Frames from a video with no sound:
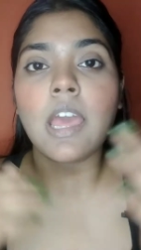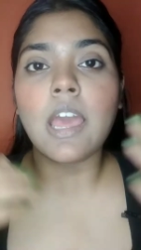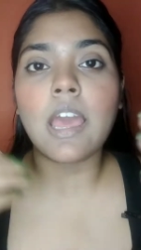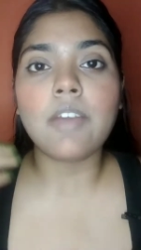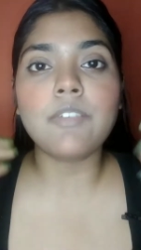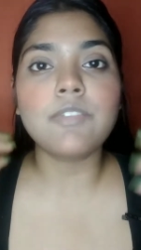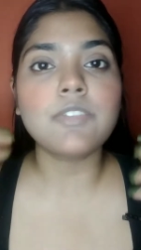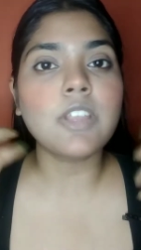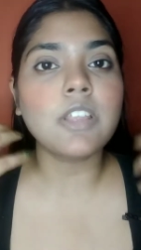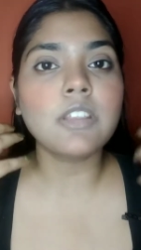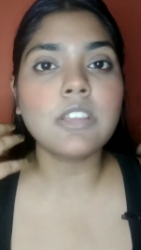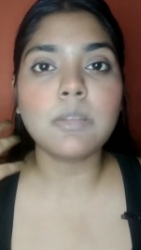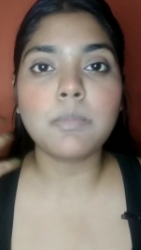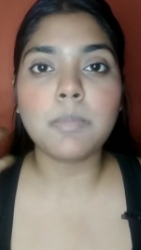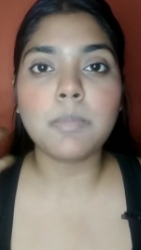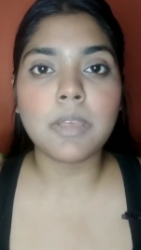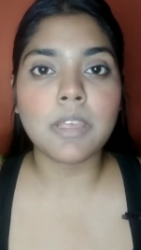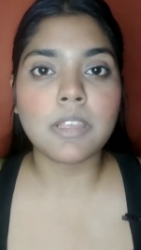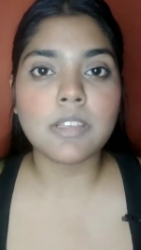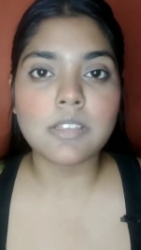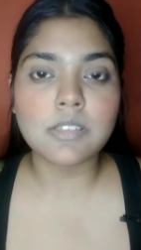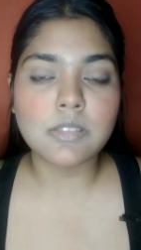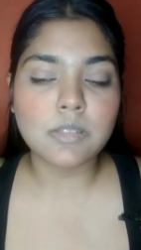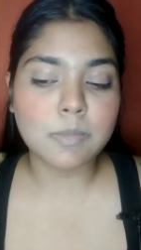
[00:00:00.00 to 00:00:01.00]
I've done
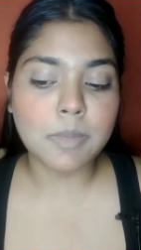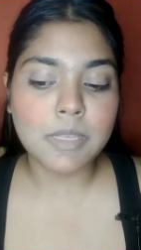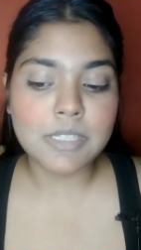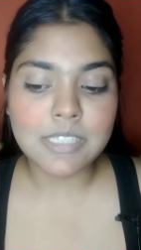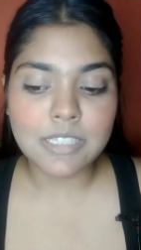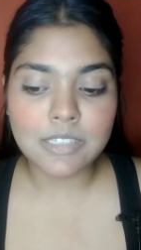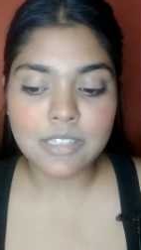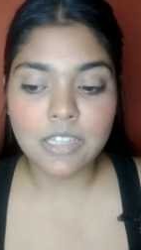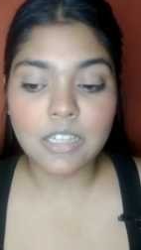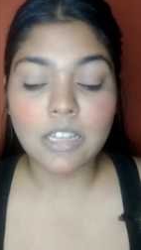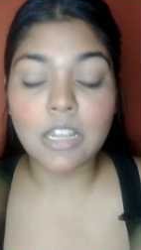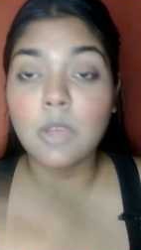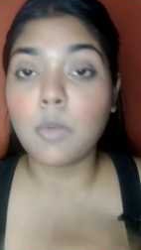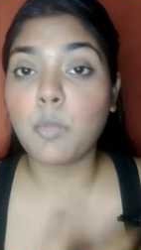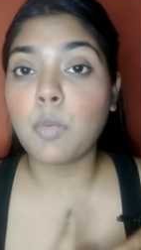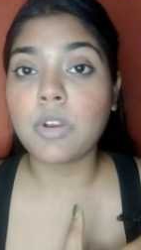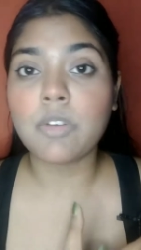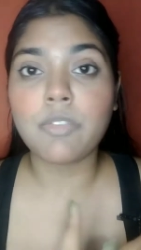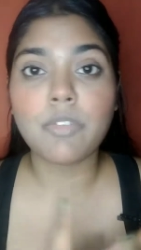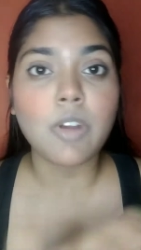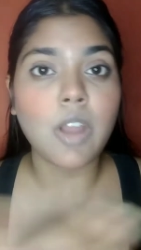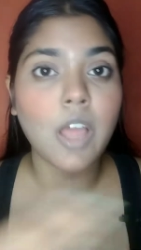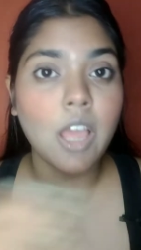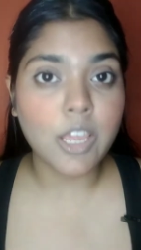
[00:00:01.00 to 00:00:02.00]
the basic thing, like
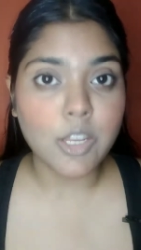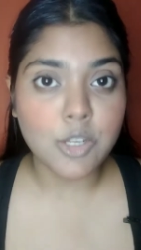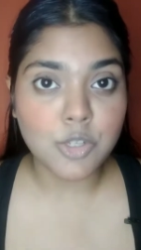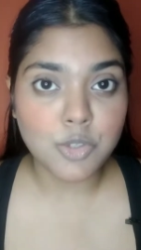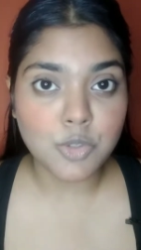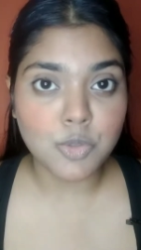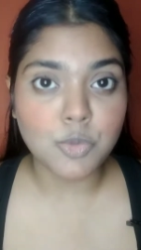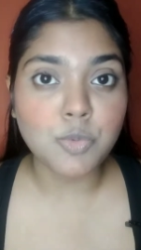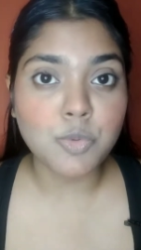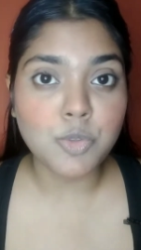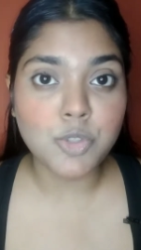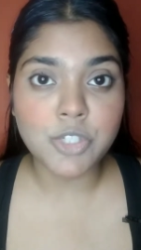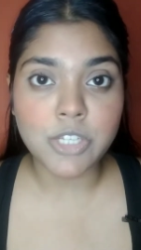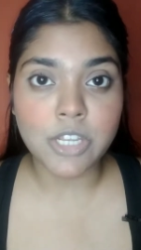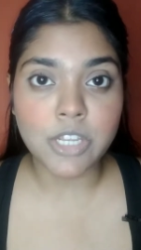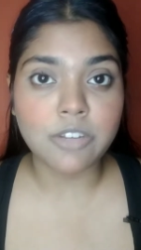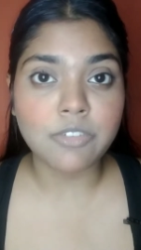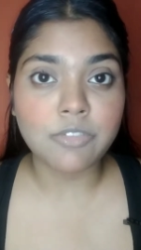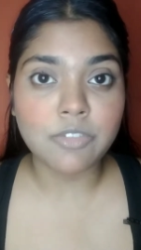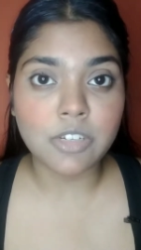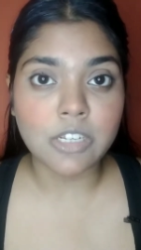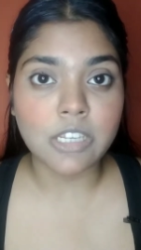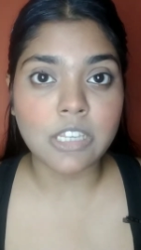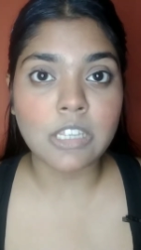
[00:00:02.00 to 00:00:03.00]
whatever I do
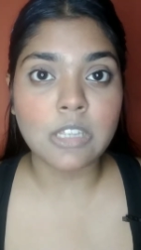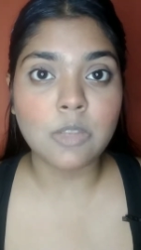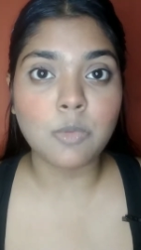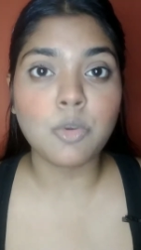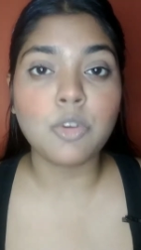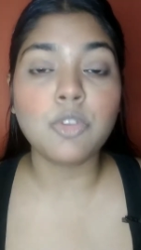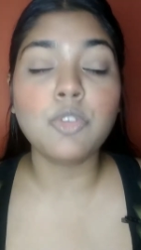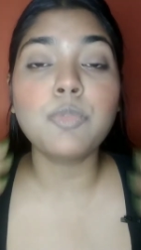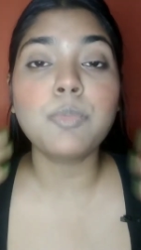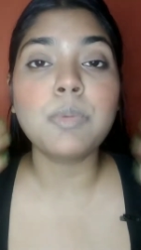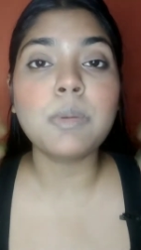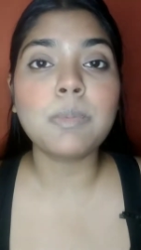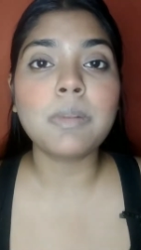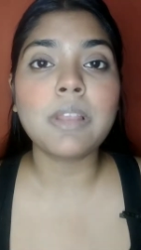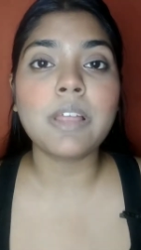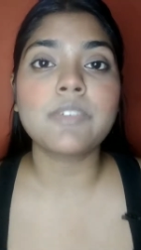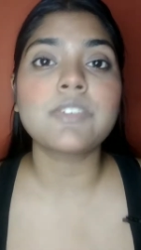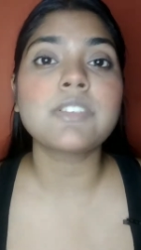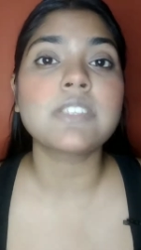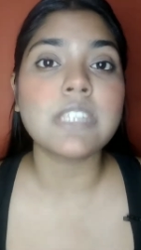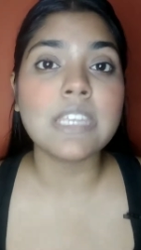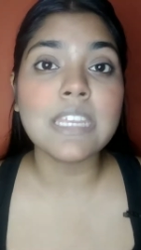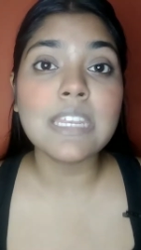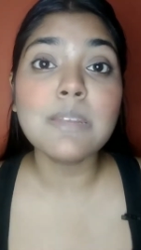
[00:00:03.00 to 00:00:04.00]
generally, what you people
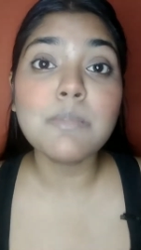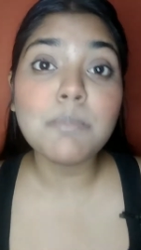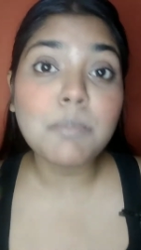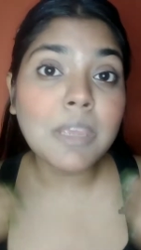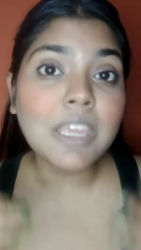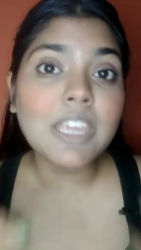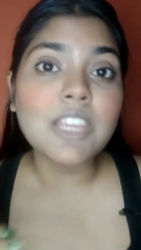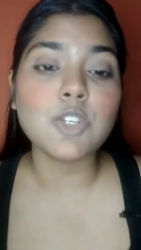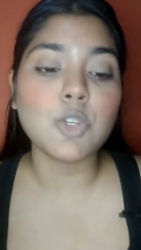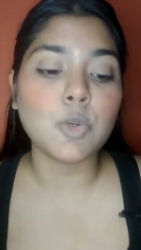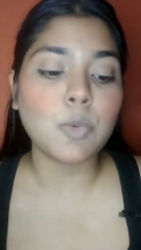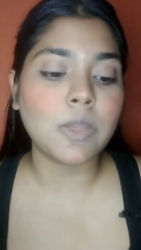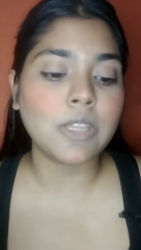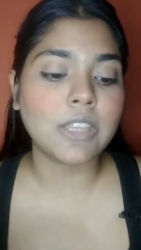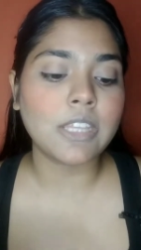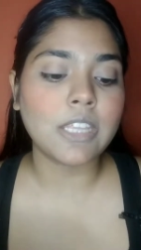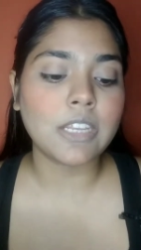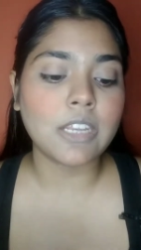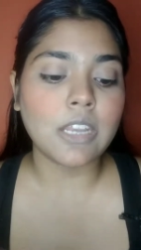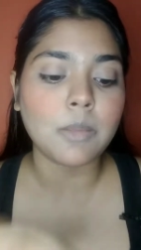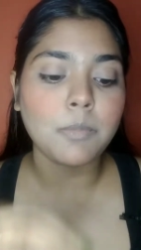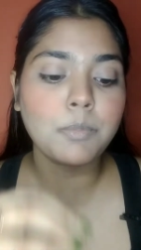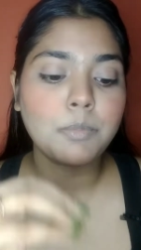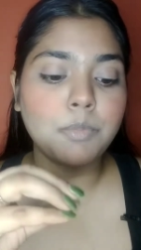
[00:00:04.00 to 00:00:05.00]
have seen me doing,
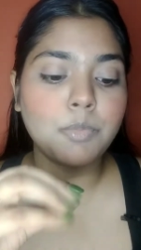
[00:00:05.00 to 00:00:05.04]
that I